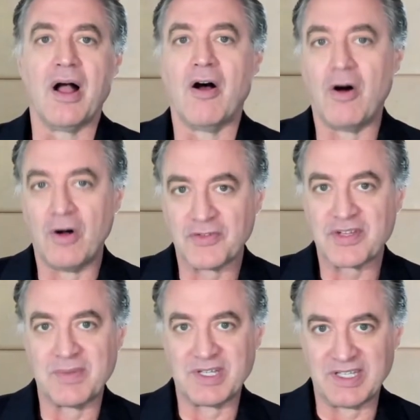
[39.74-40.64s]

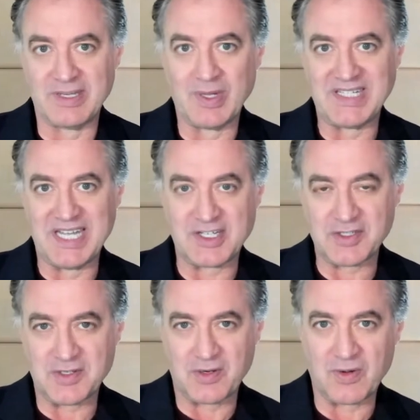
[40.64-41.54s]
Ultimately, what the
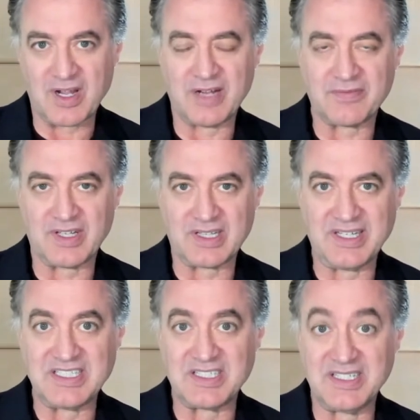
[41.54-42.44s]
external conflict
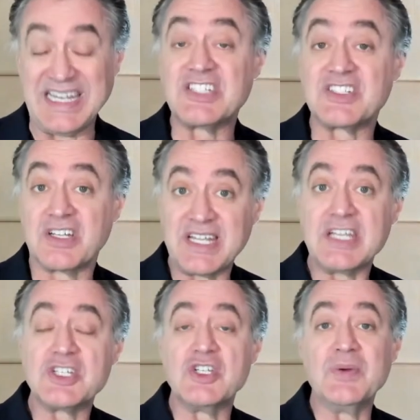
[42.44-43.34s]
leads, needs to
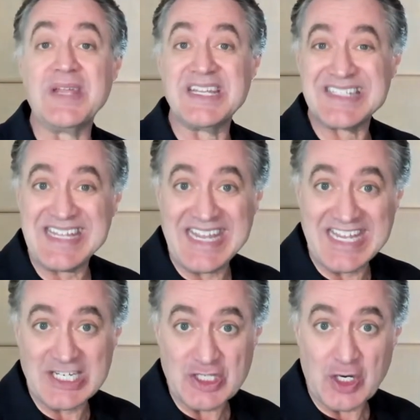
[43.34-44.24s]
lead to is the
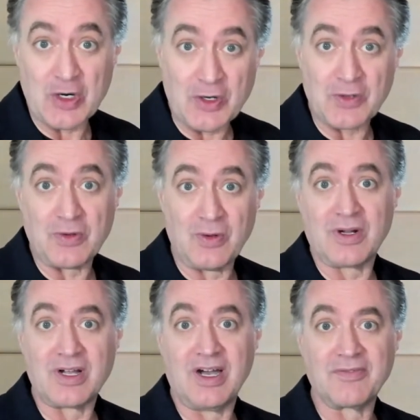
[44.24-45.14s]
internal
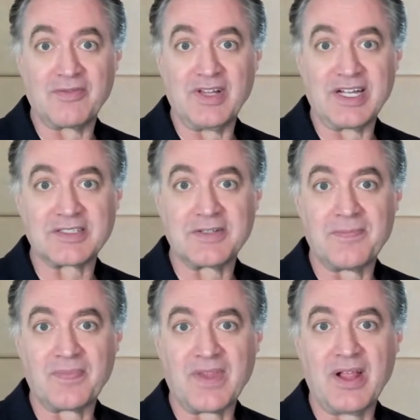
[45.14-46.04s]
conflict.
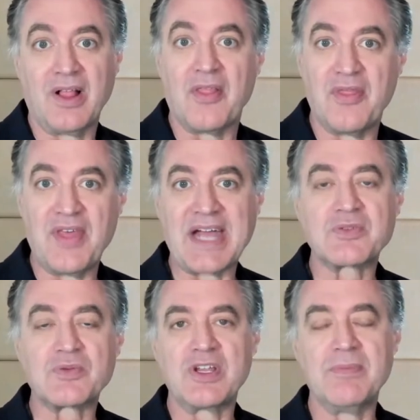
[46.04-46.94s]

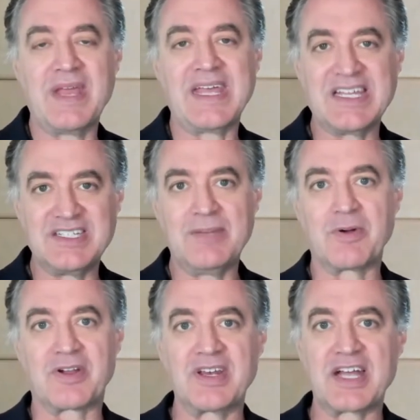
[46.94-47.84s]
That's where you make a
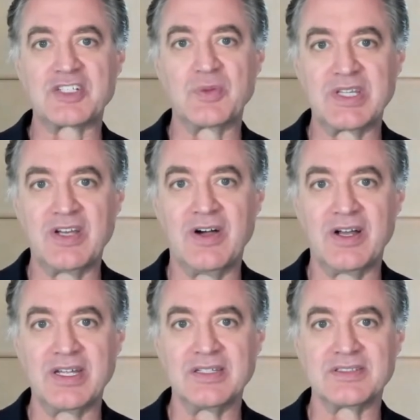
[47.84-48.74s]
deeper connection with the
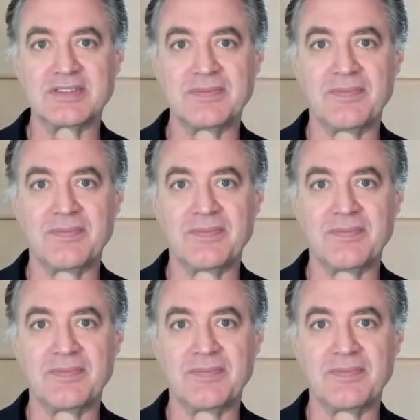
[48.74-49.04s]
audience.